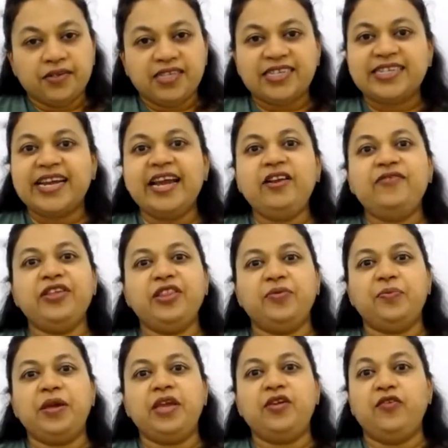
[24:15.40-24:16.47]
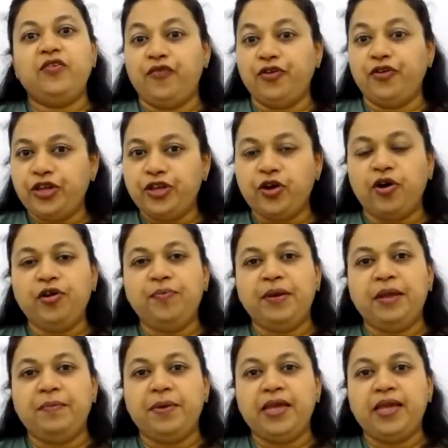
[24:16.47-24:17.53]
stand with me for
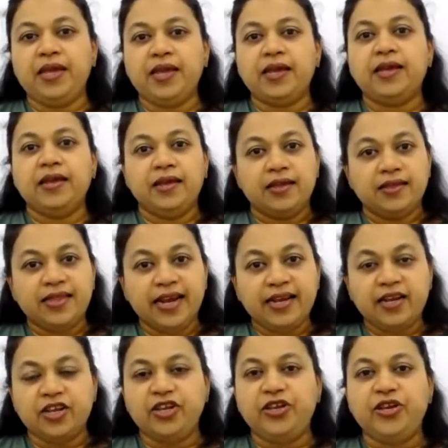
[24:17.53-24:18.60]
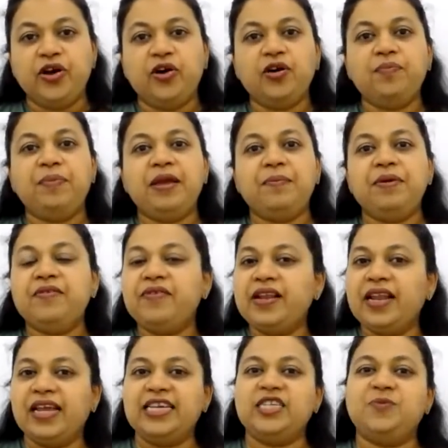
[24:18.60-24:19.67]
your baby, that your baby
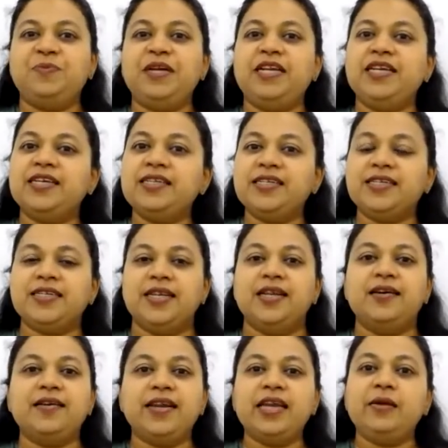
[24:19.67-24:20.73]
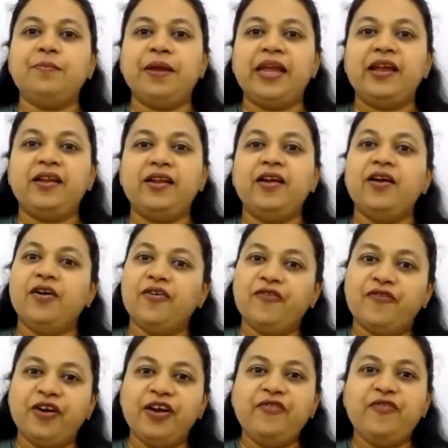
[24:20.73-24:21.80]
will experience learning being
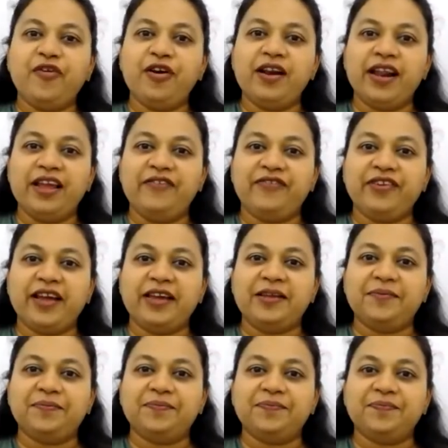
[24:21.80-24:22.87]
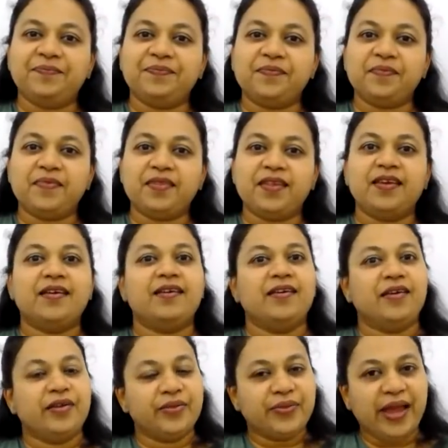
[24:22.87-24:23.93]
fun for a lifetime.
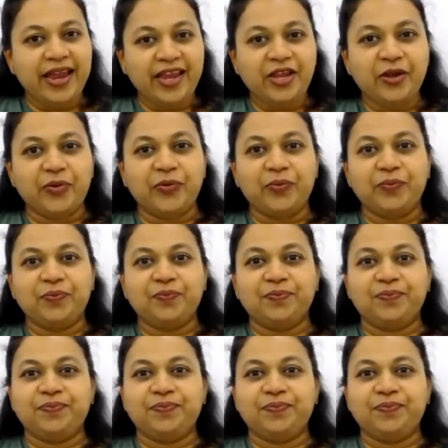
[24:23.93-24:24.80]
Thank you.